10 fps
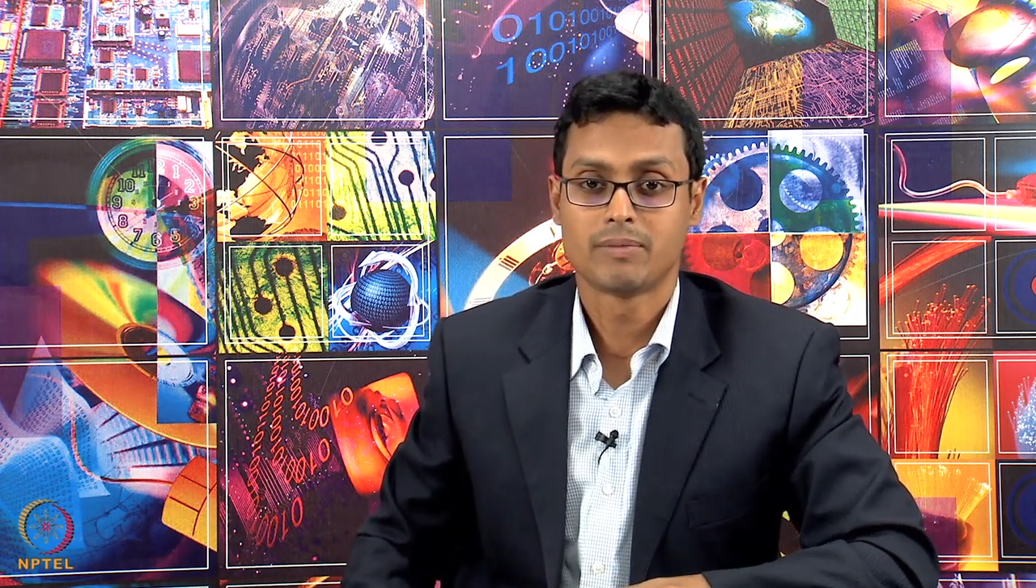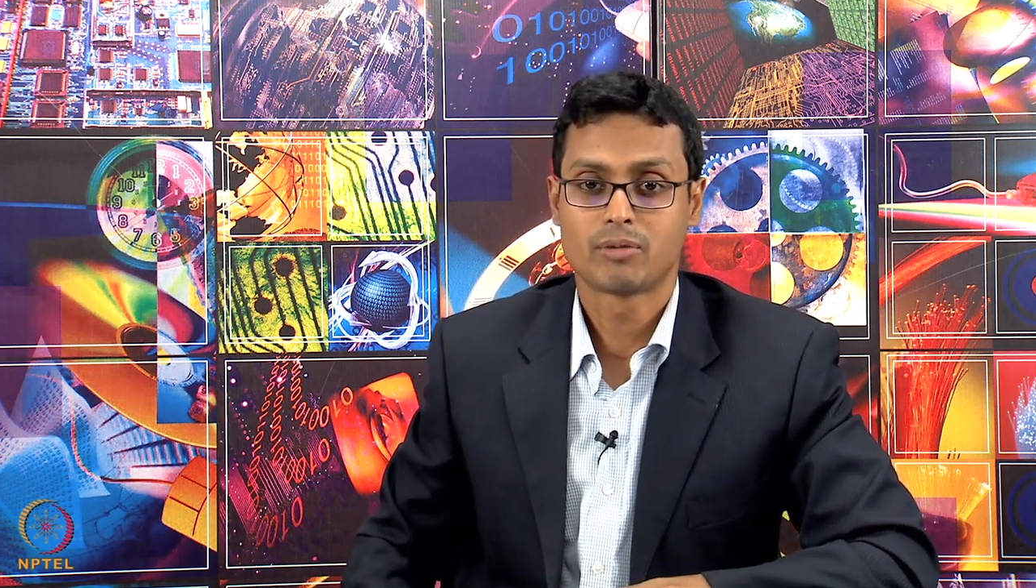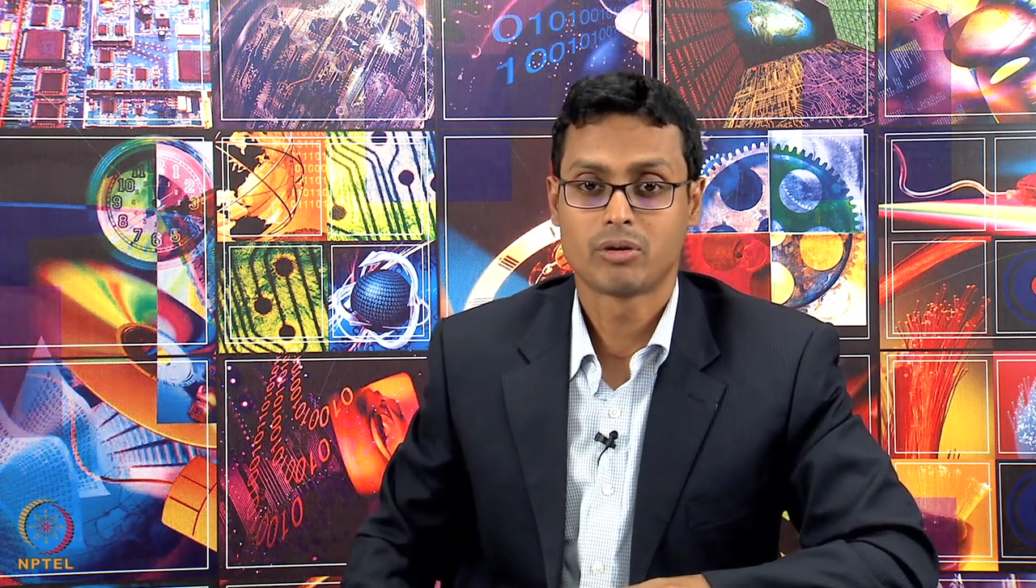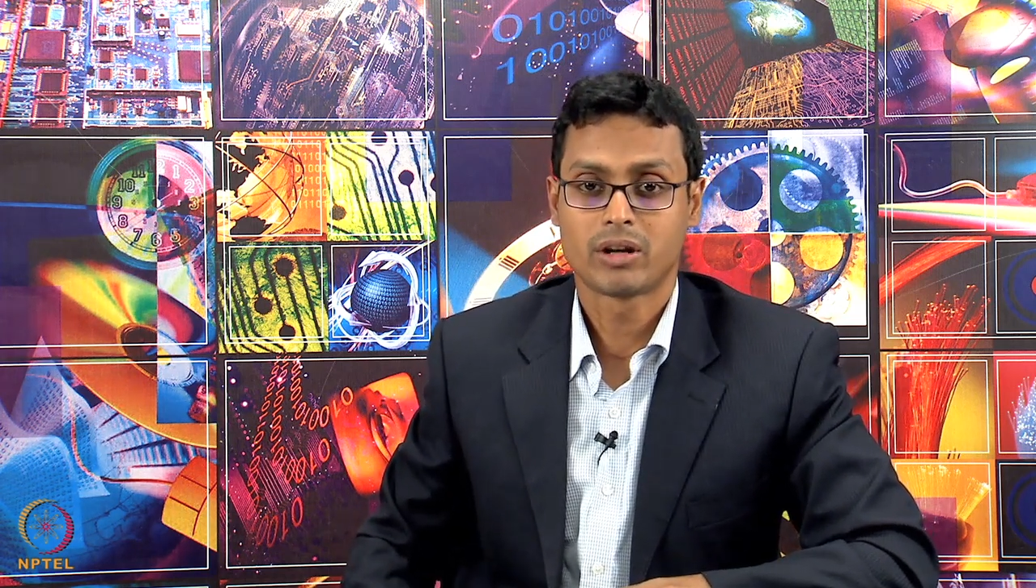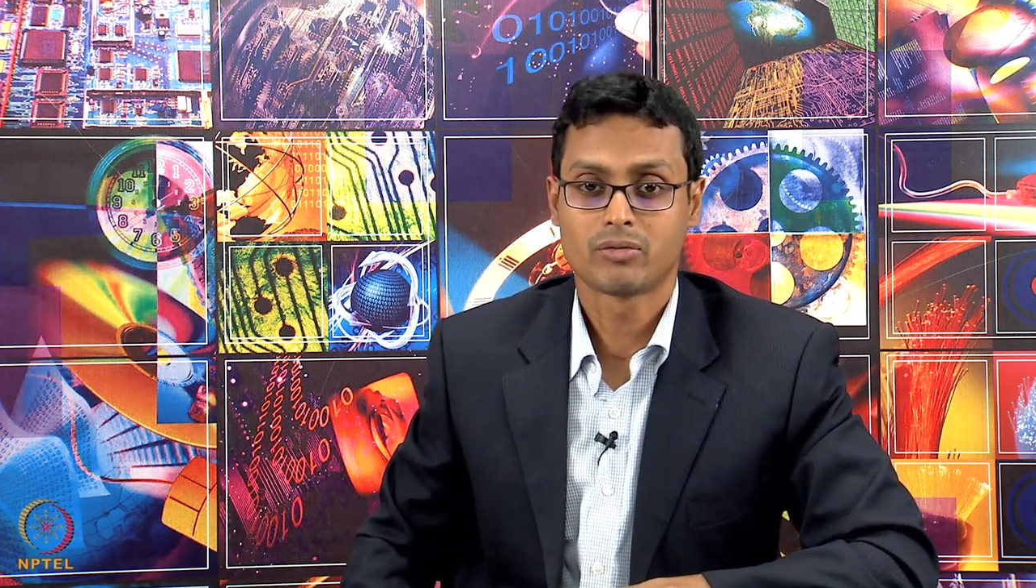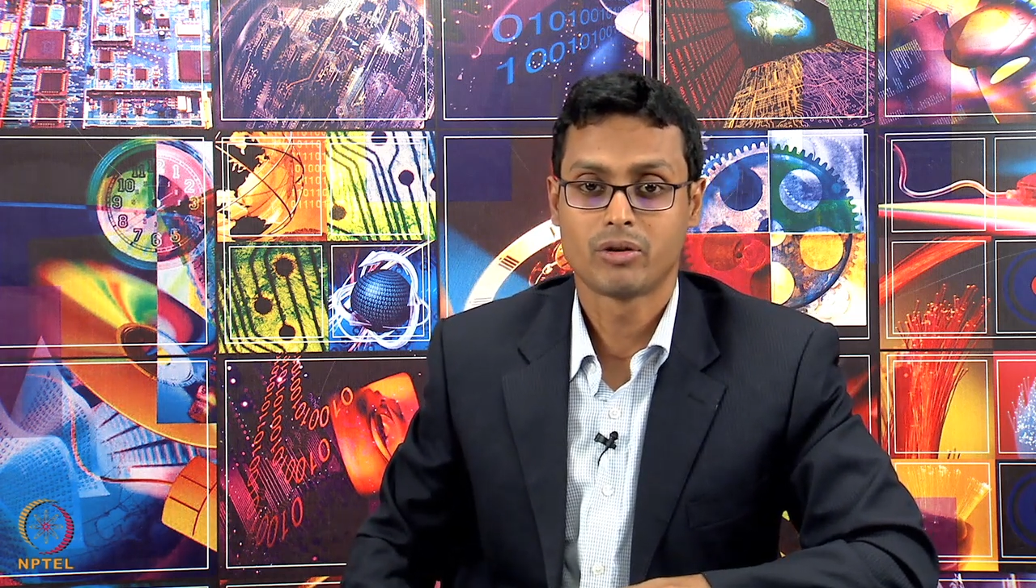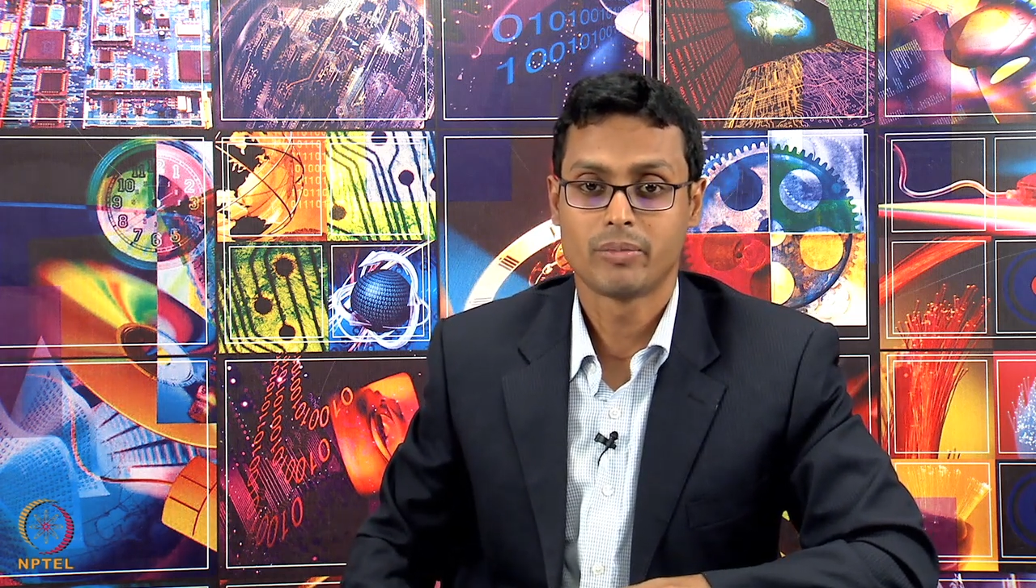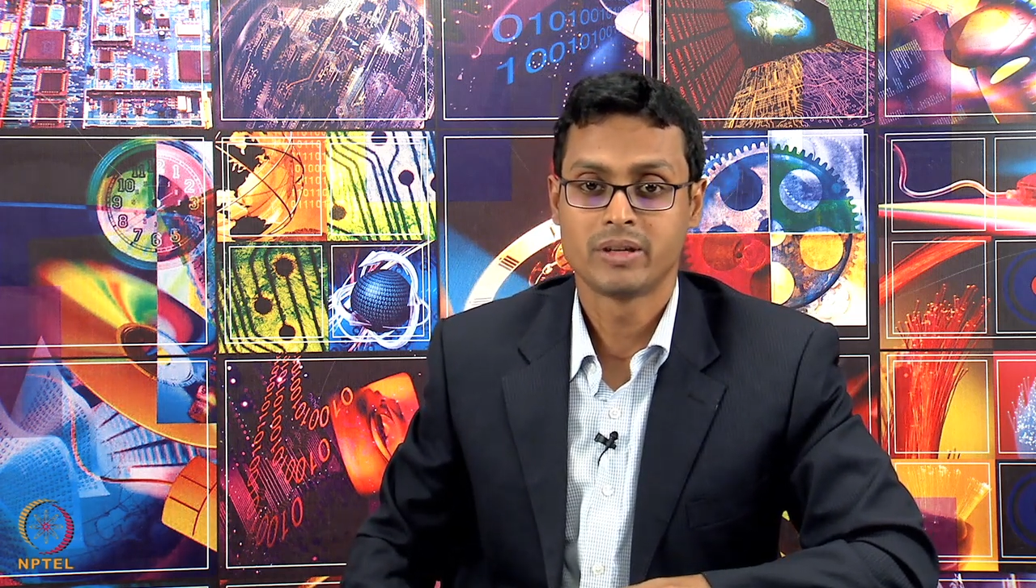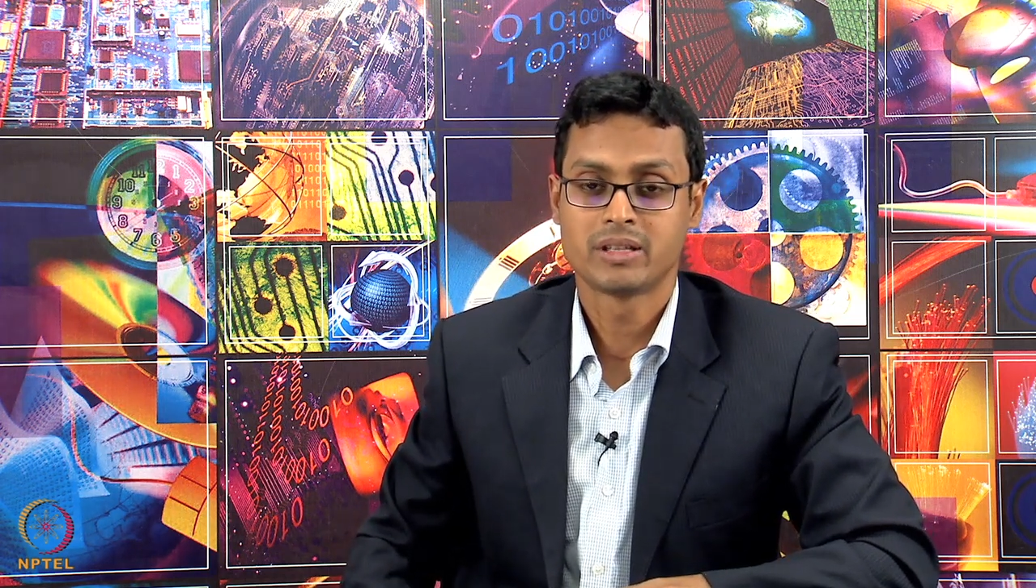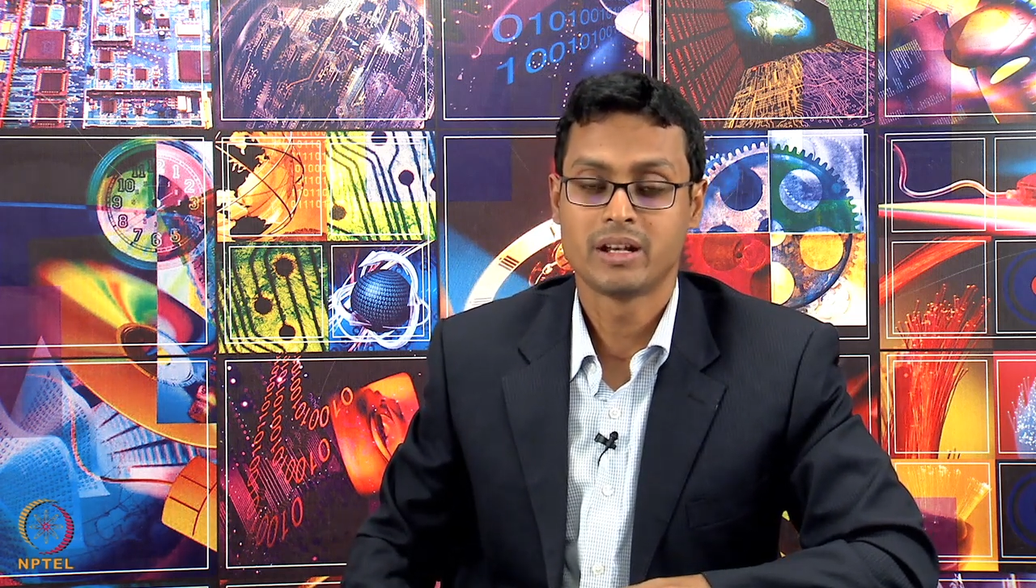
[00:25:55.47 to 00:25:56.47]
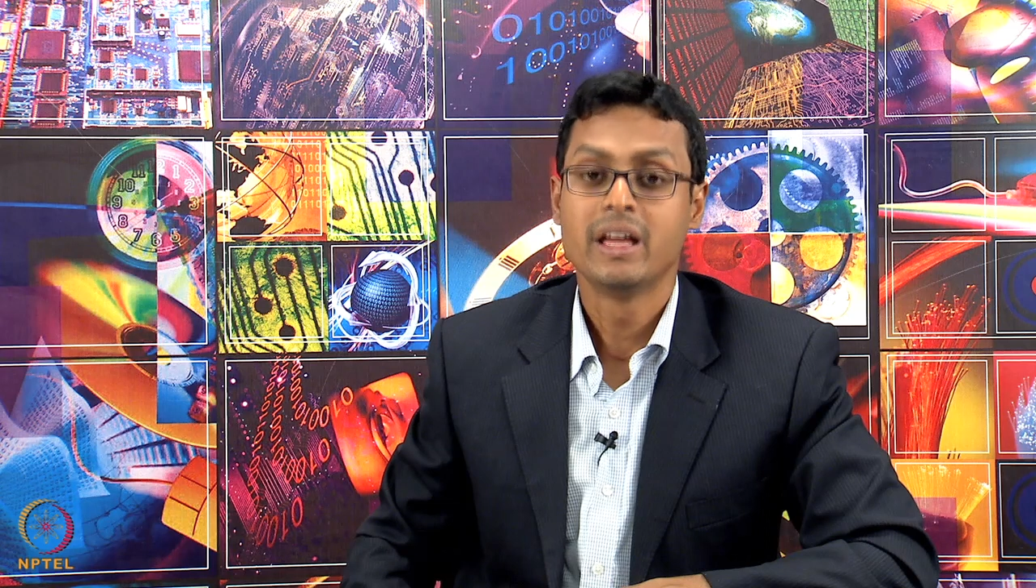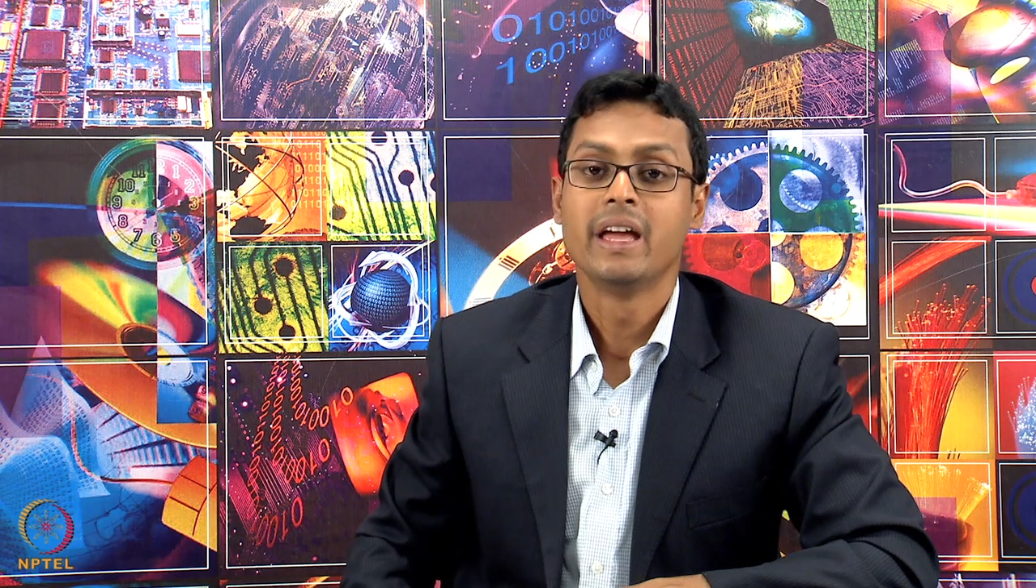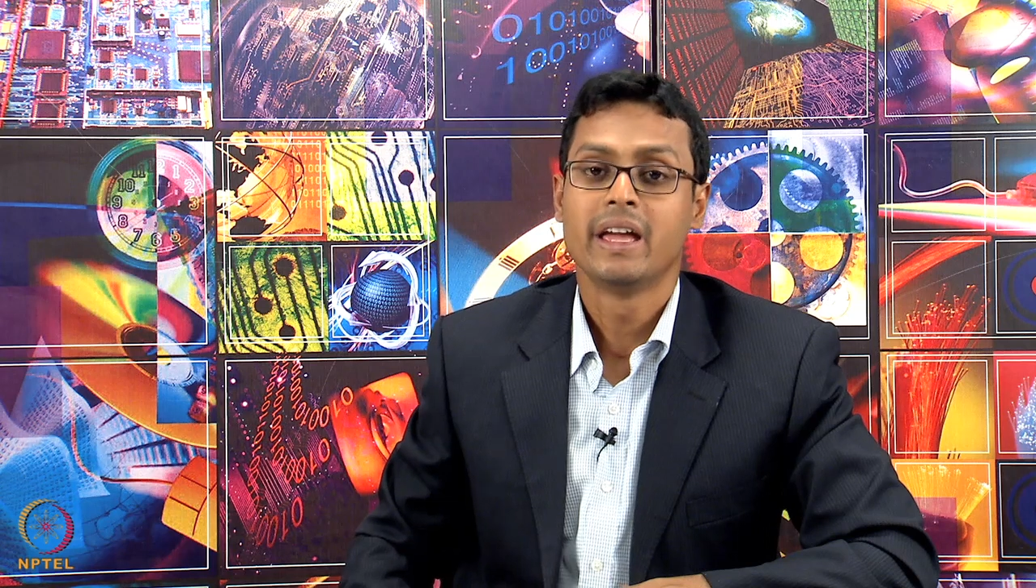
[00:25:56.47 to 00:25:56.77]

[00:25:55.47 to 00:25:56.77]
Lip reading: the product formation.